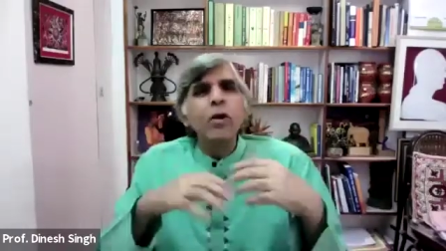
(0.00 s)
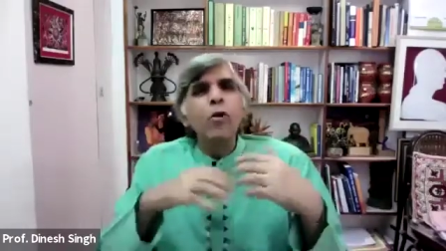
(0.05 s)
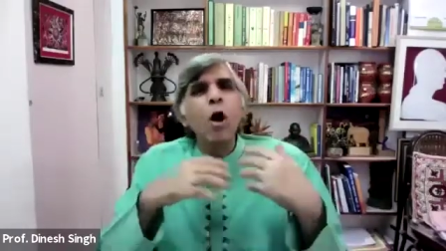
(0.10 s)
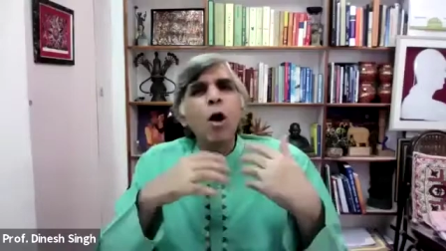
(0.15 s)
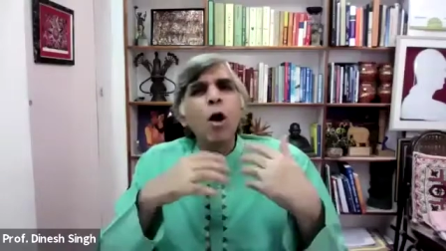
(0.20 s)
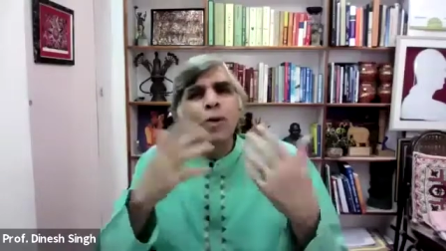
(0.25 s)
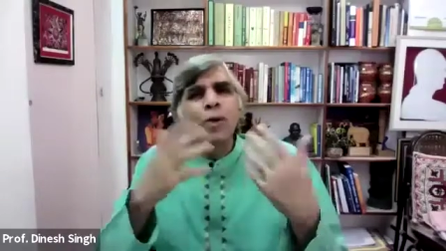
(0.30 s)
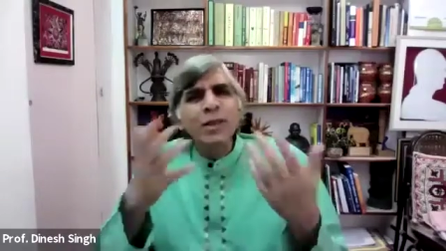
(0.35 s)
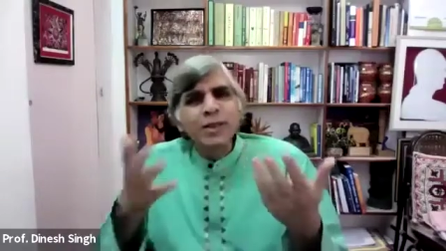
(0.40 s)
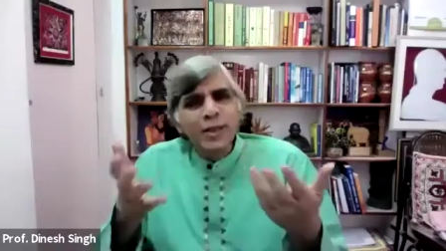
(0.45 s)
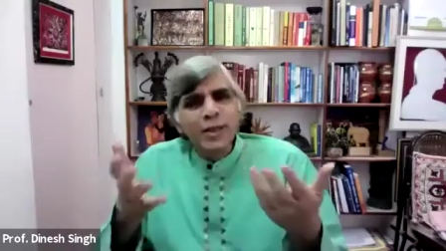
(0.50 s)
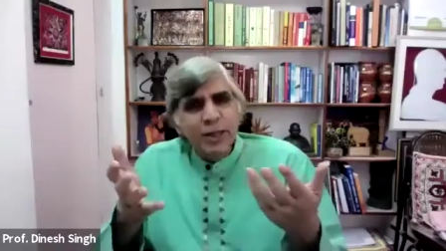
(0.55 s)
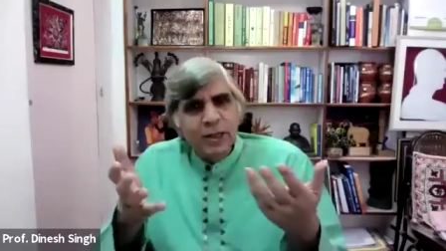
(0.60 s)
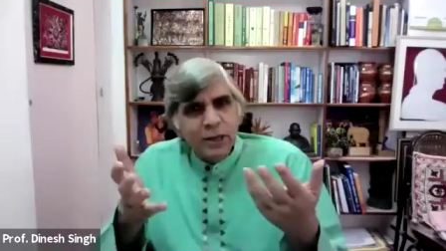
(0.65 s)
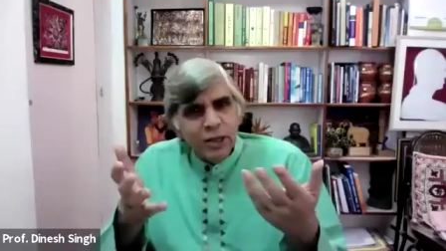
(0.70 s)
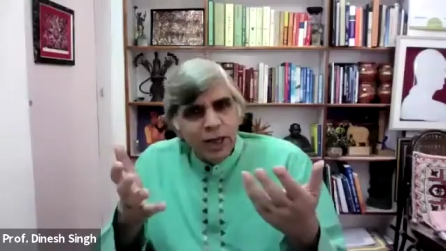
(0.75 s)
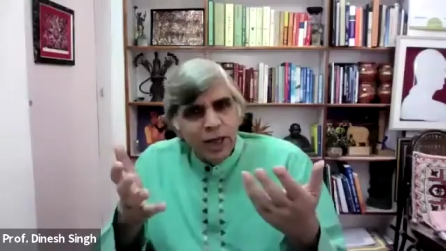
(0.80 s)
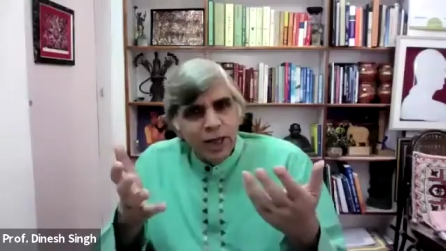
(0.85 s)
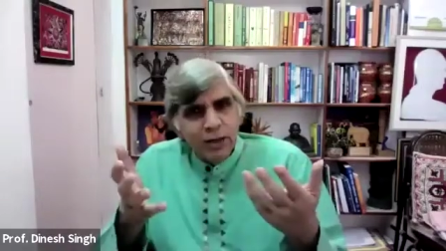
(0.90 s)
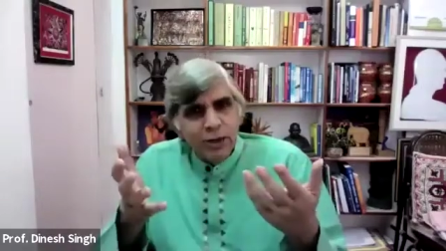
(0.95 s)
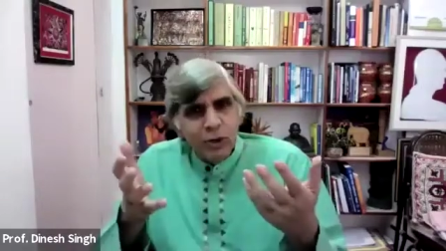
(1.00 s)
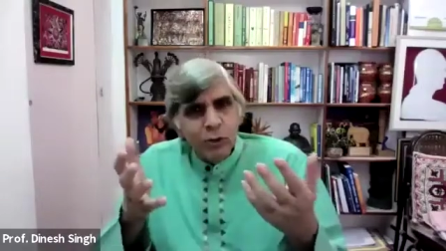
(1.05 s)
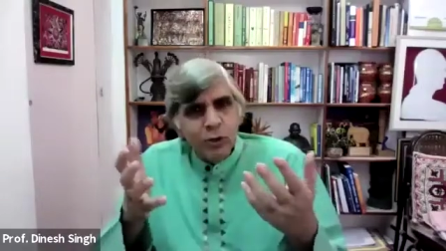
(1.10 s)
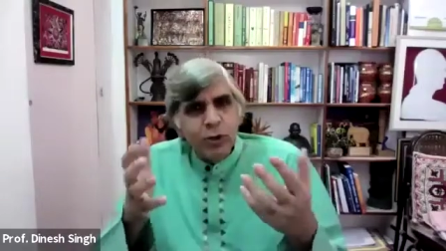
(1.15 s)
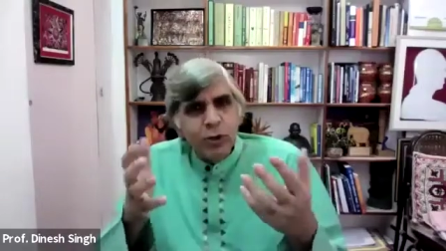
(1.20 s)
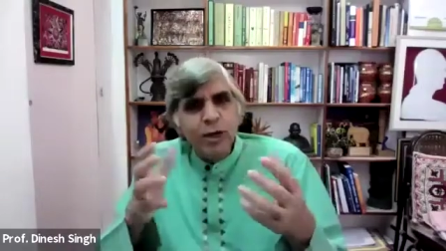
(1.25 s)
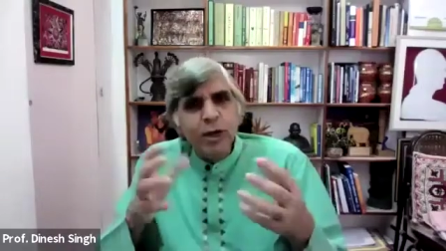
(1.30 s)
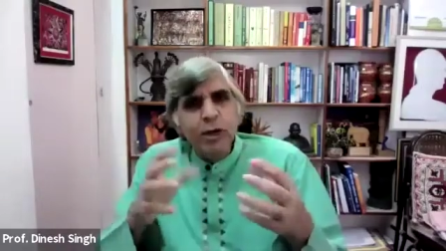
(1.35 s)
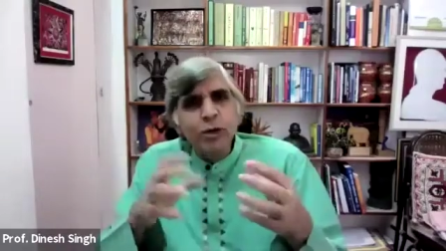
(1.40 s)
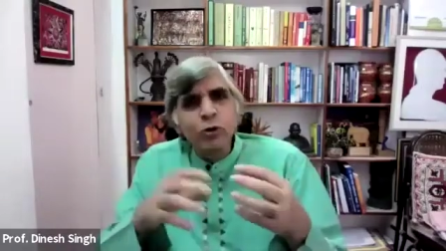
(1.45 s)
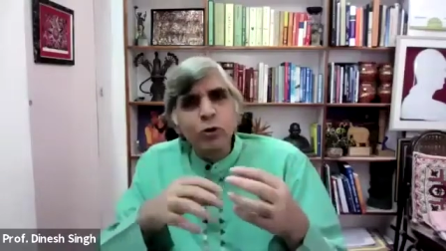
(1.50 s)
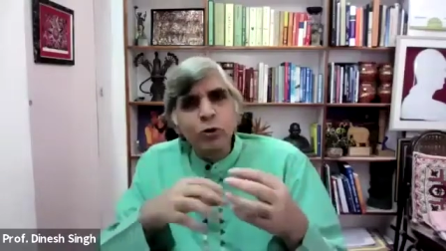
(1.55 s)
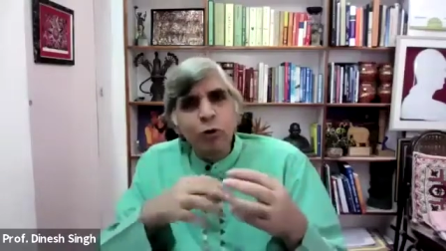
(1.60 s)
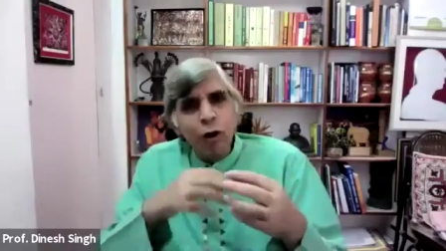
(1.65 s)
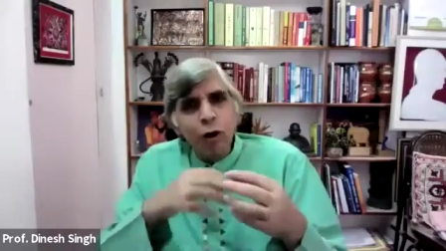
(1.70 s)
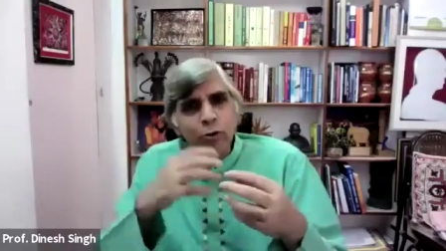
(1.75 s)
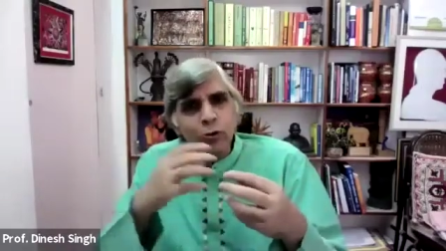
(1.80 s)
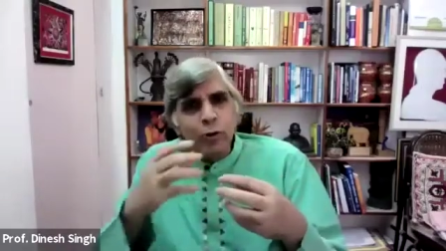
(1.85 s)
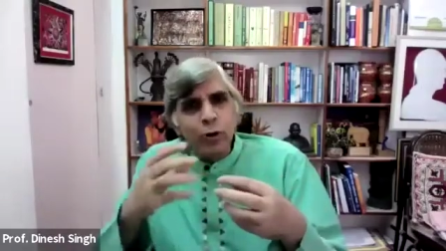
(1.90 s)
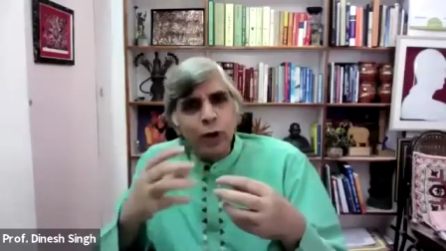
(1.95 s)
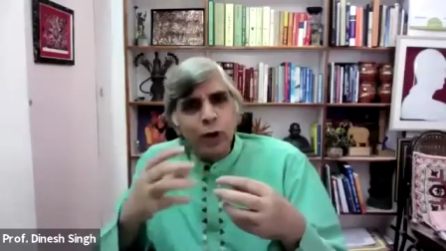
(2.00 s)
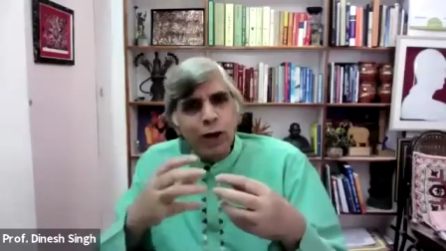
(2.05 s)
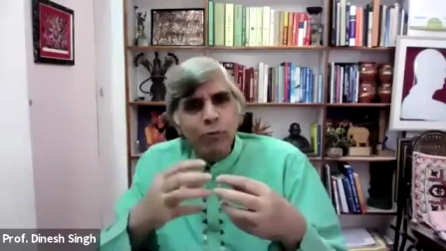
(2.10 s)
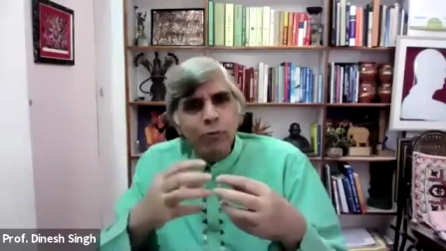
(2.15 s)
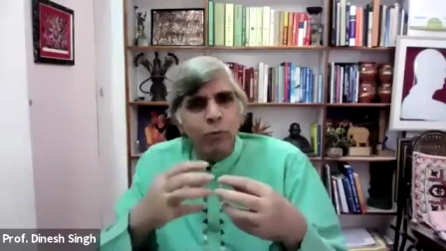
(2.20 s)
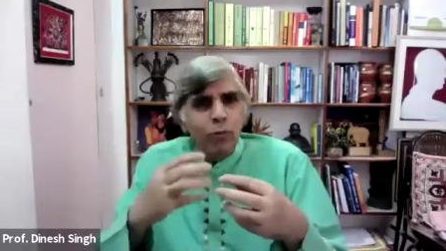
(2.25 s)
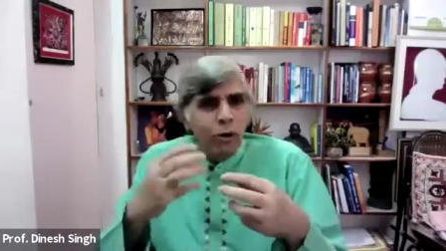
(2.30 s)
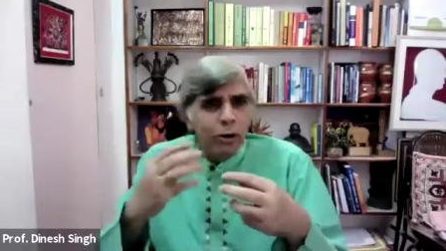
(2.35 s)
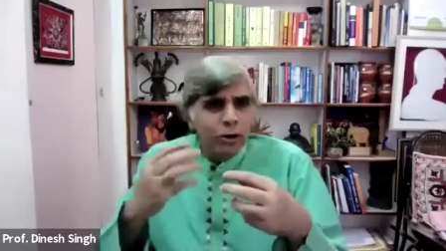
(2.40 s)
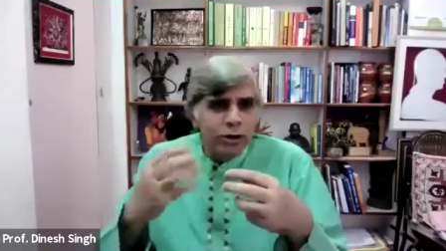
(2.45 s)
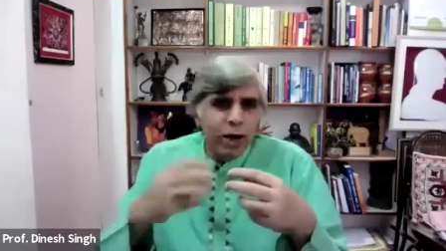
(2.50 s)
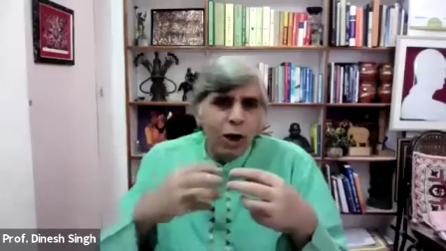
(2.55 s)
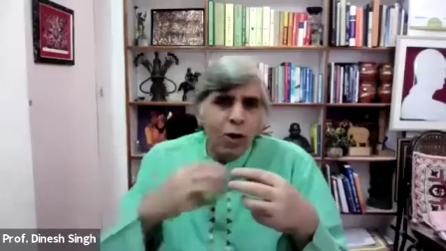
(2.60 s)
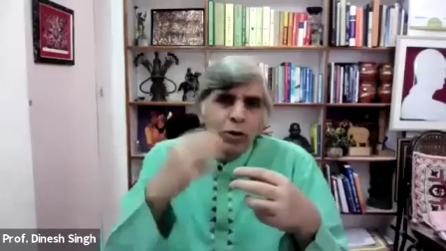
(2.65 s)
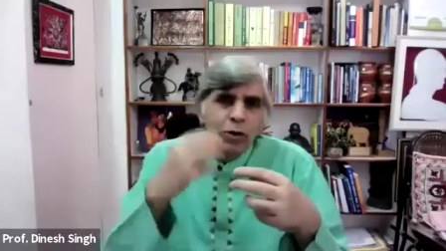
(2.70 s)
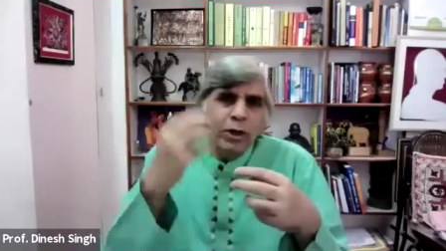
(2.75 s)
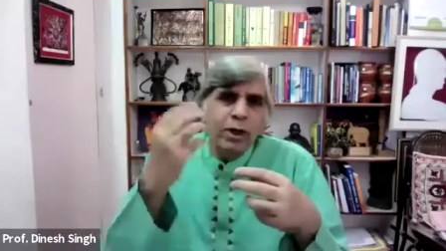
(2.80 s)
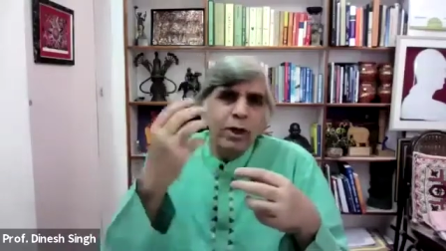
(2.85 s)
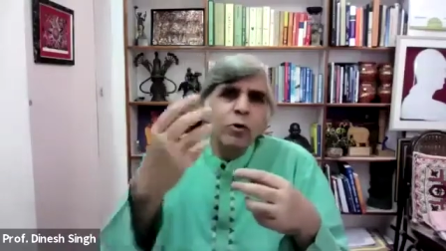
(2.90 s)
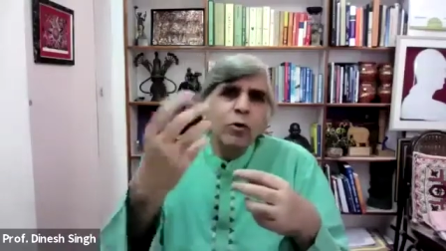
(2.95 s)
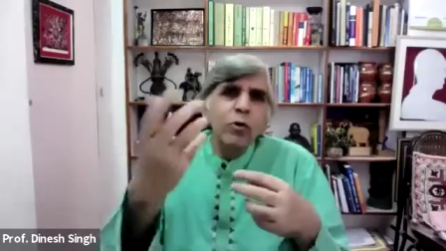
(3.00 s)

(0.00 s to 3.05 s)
Common sense tells you that it should also help wash out the